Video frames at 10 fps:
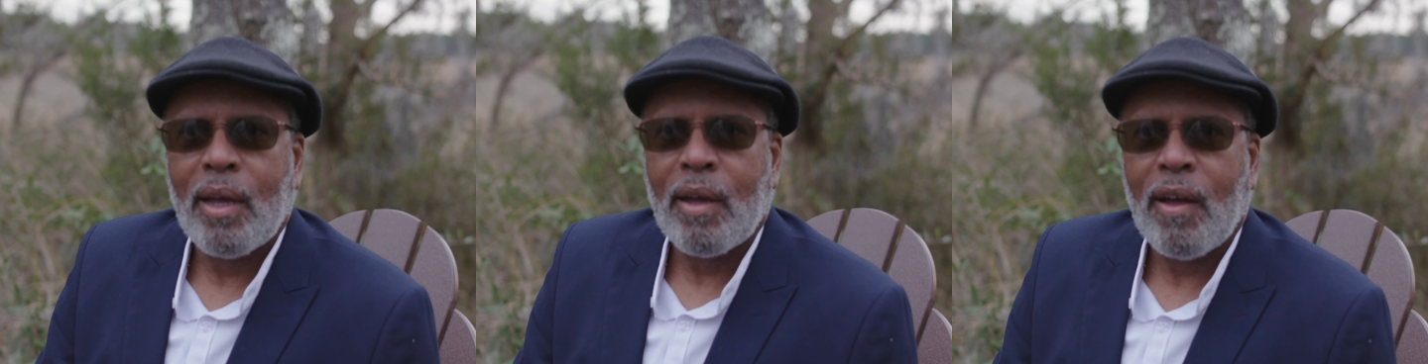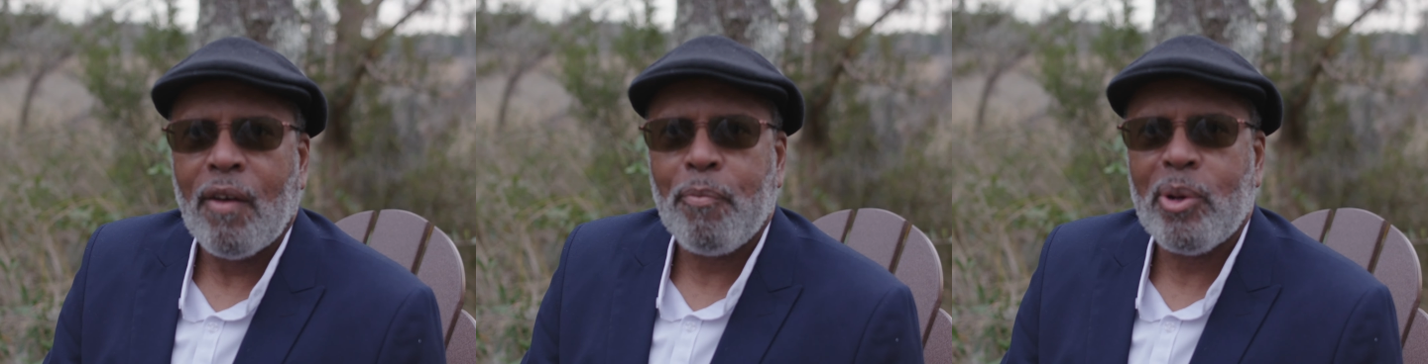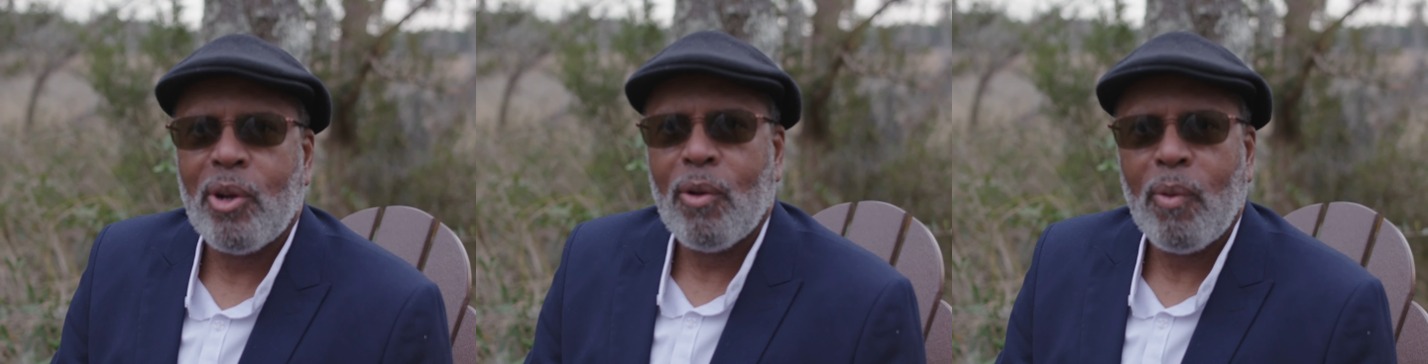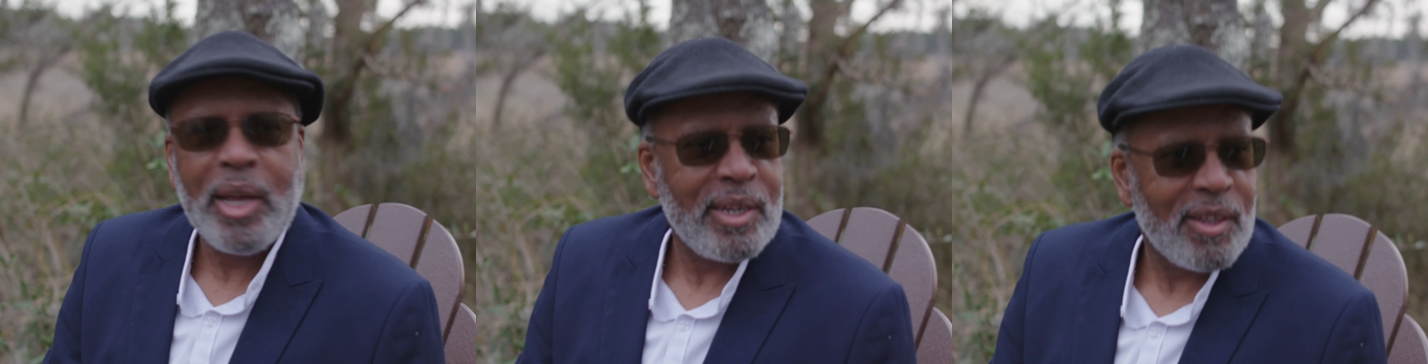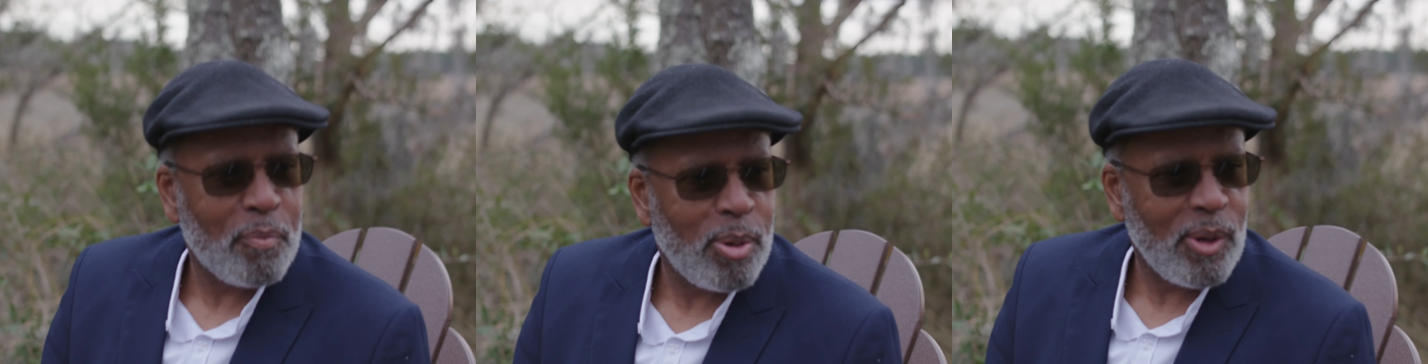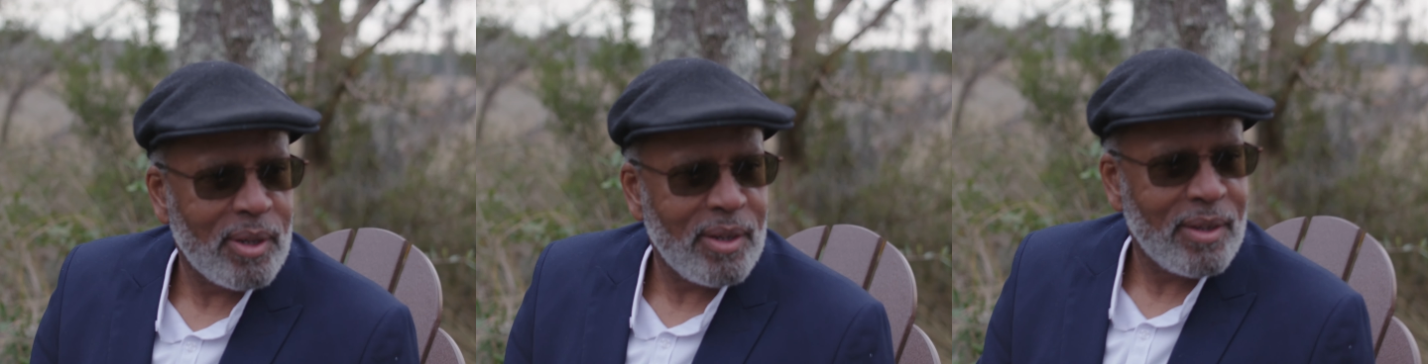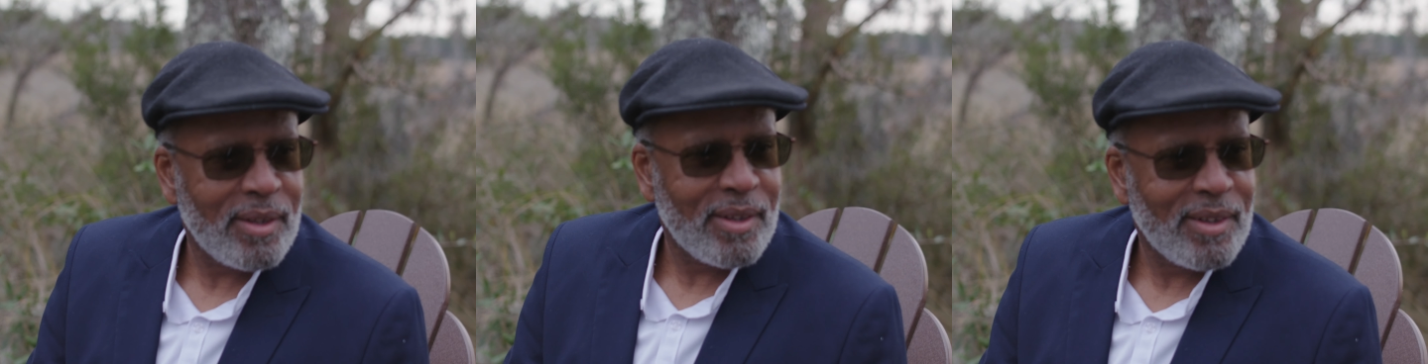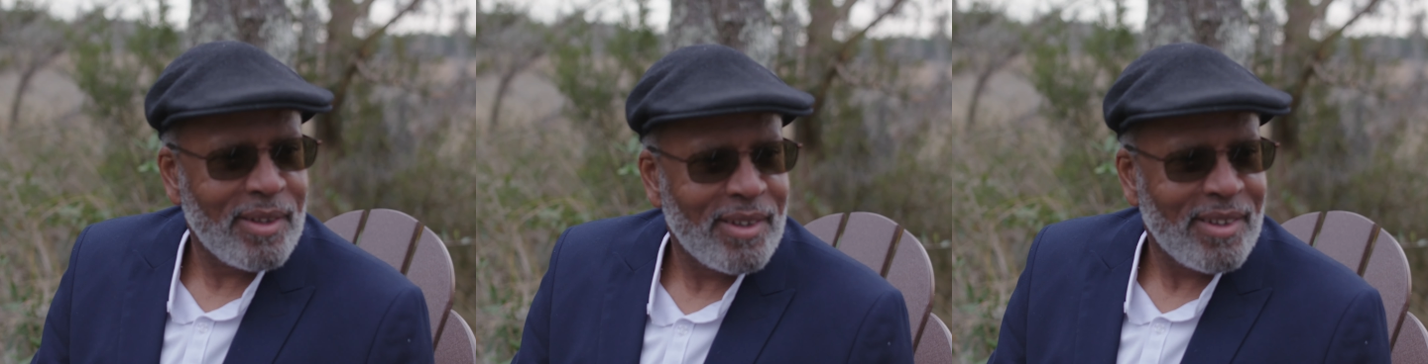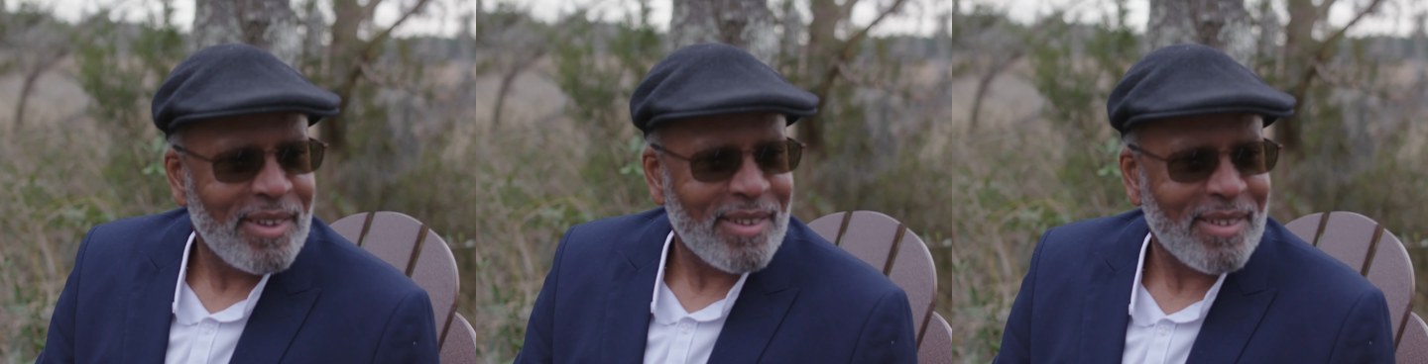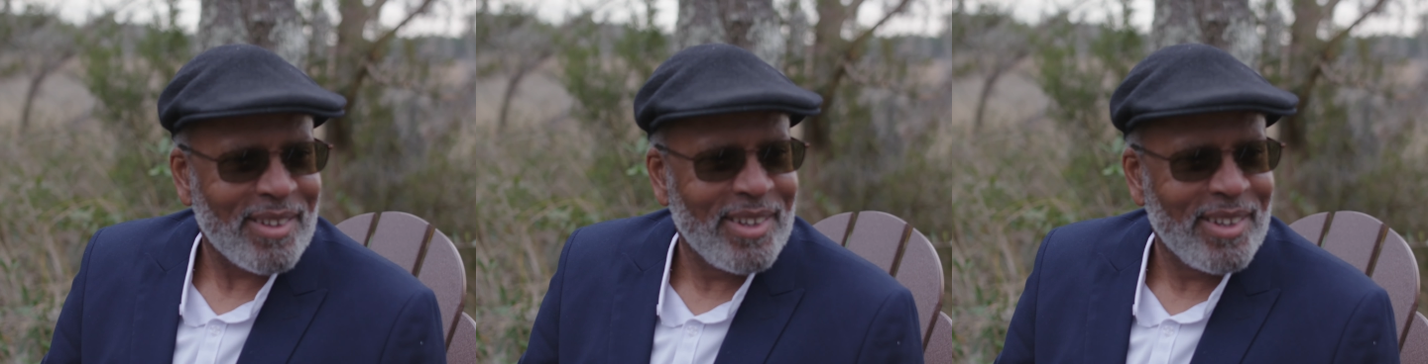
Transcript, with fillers: Uh, I put on weight and it's pulling. Oh.